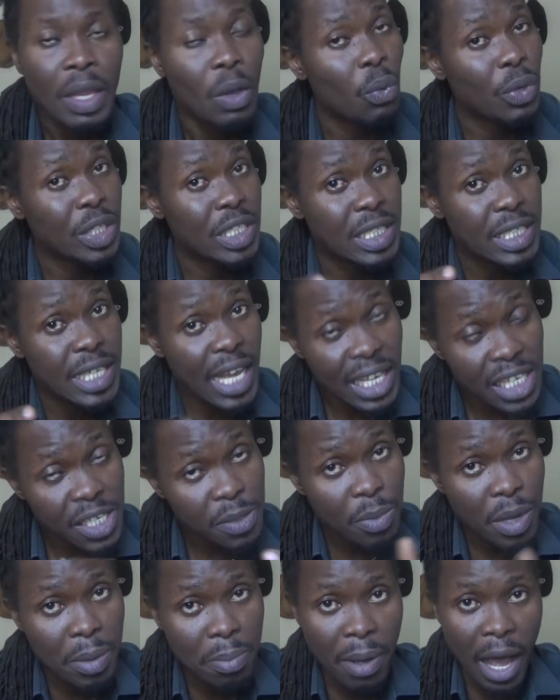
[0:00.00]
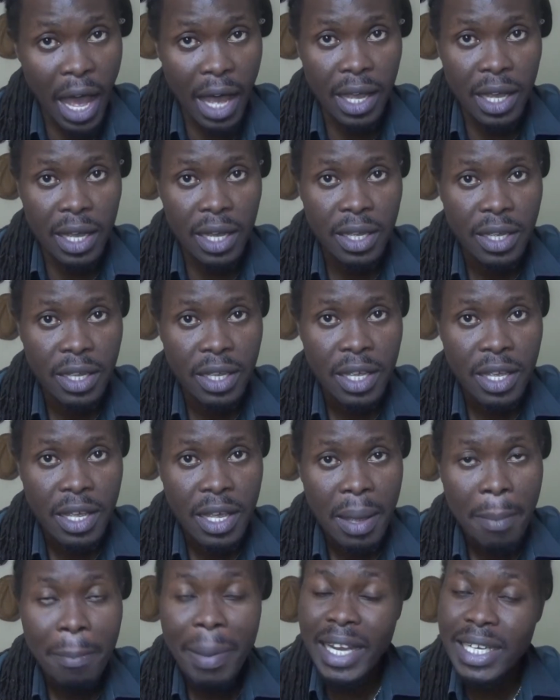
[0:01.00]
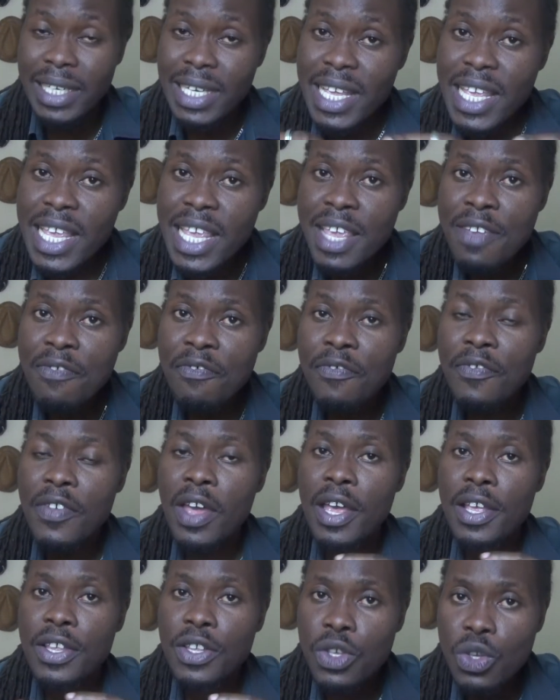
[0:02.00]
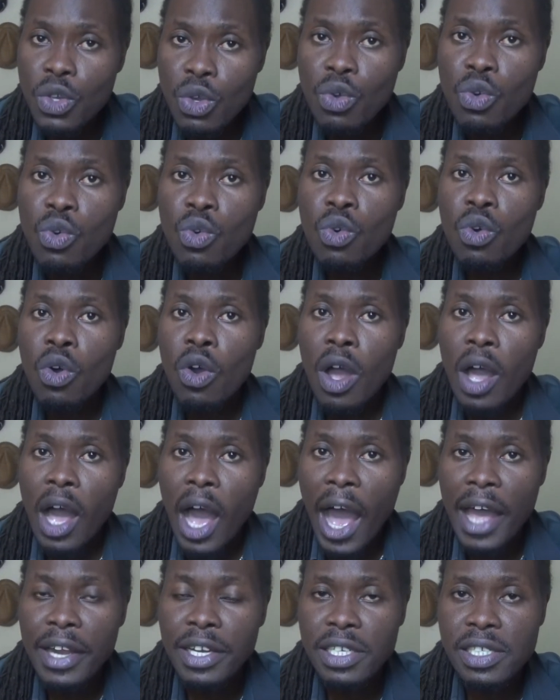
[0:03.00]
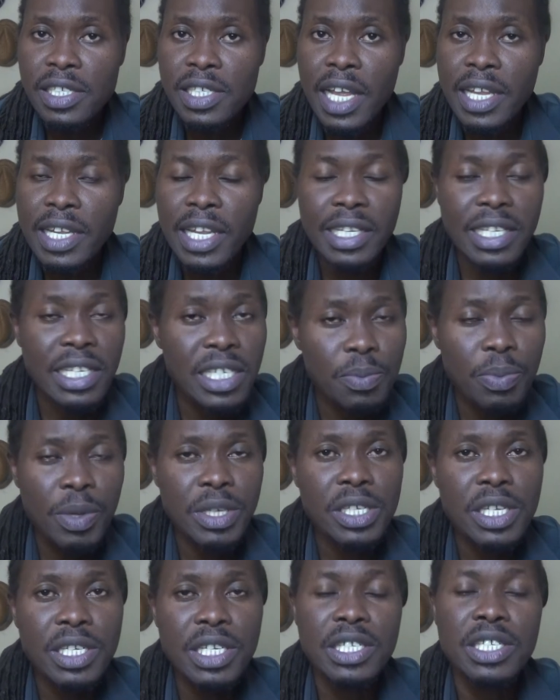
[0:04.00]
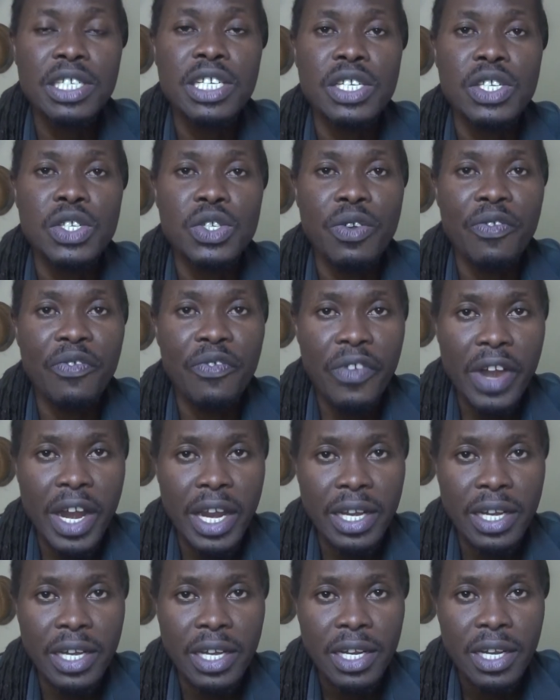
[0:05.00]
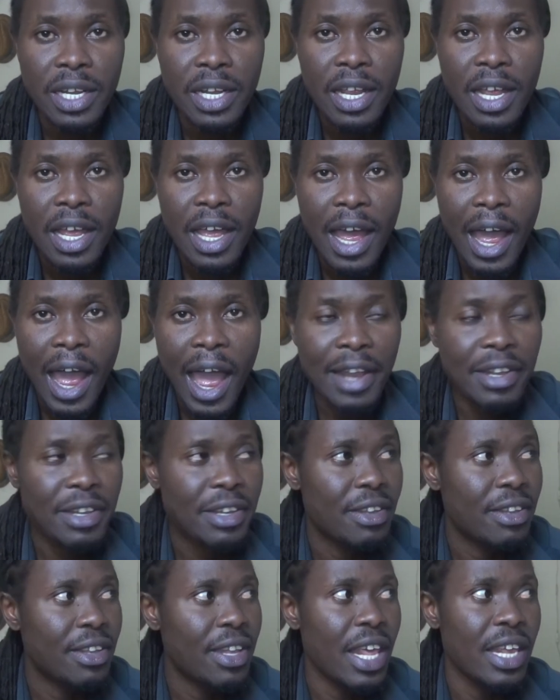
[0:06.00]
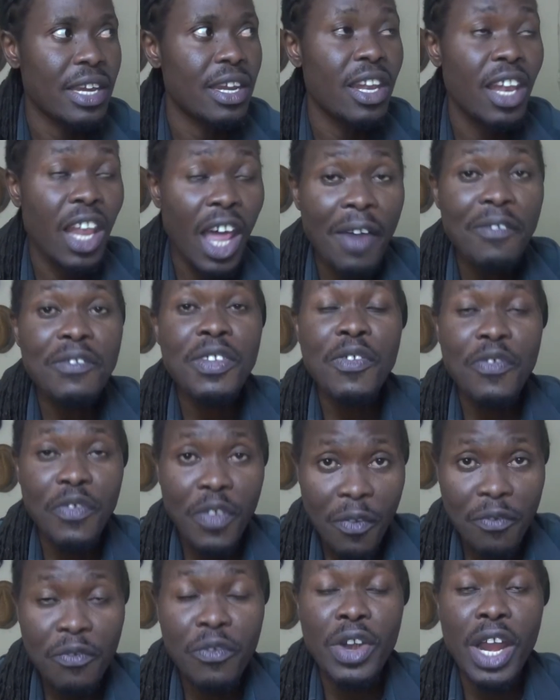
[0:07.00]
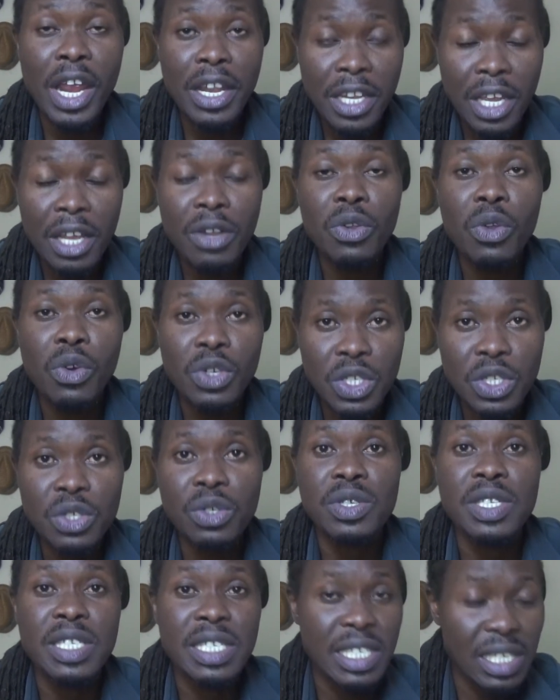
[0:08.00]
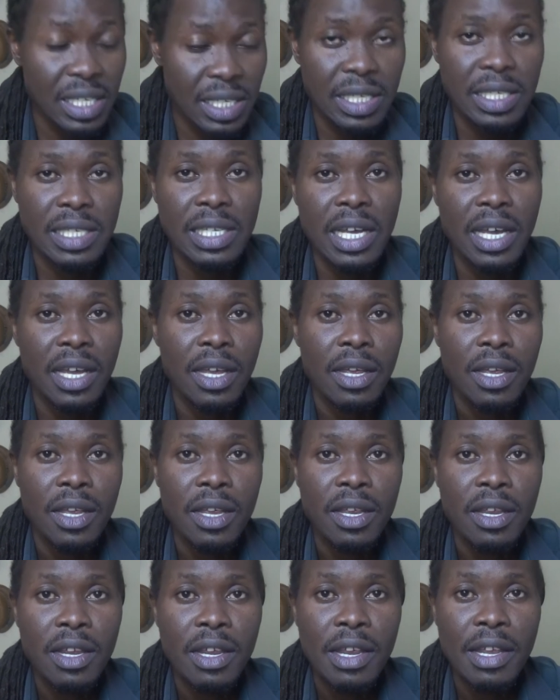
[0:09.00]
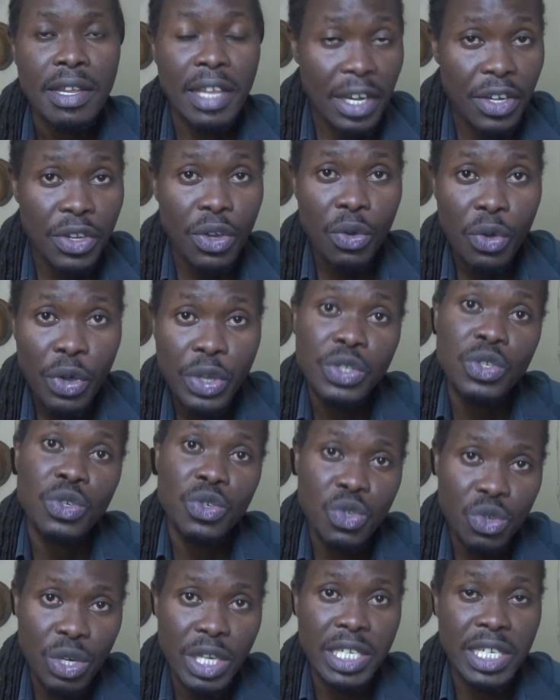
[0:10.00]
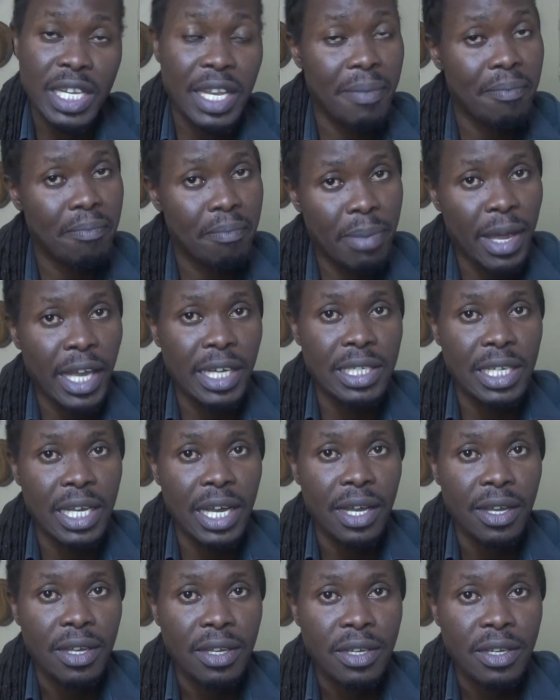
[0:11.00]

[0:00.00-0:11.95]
Which takes me back. But if you understand that this person is just your friend and they love you for free and they're not your sister, then you're going to treat them better.